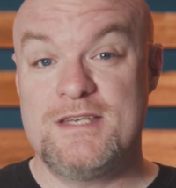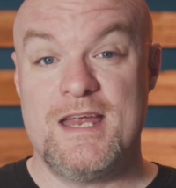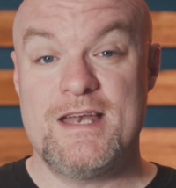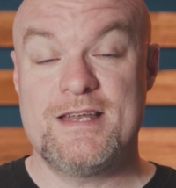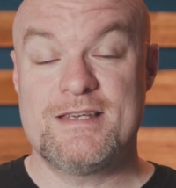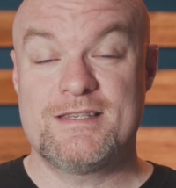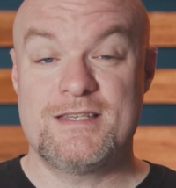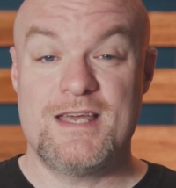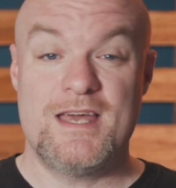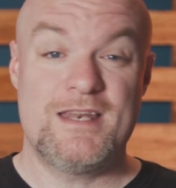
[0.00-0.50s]

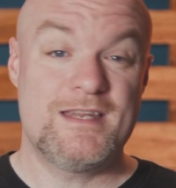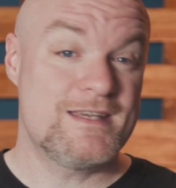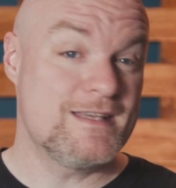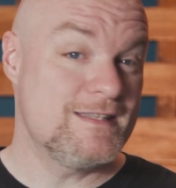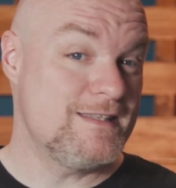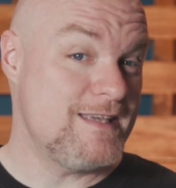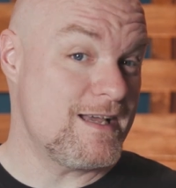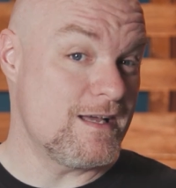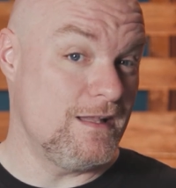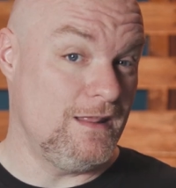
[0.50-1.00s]
data set. It
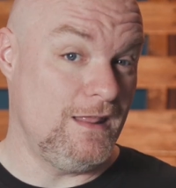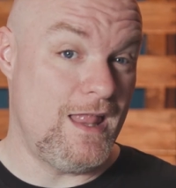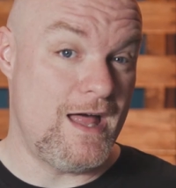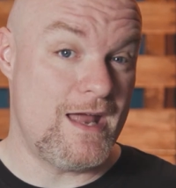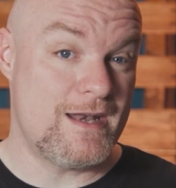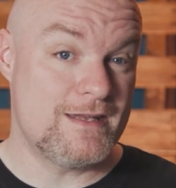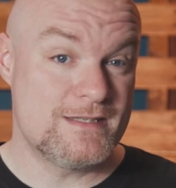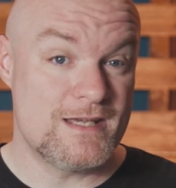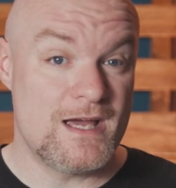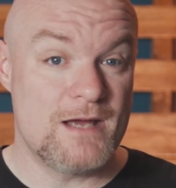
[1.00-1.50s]
could take a
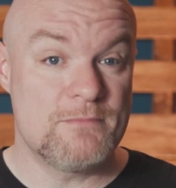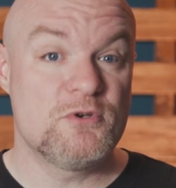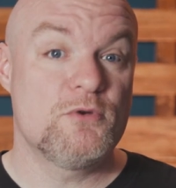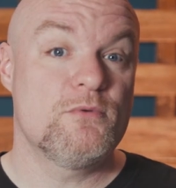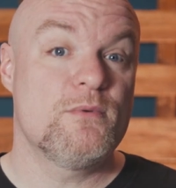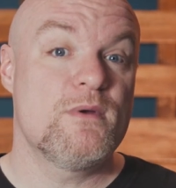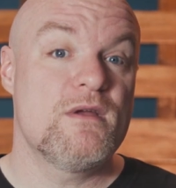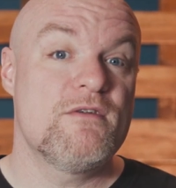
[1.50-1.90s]
lot of time to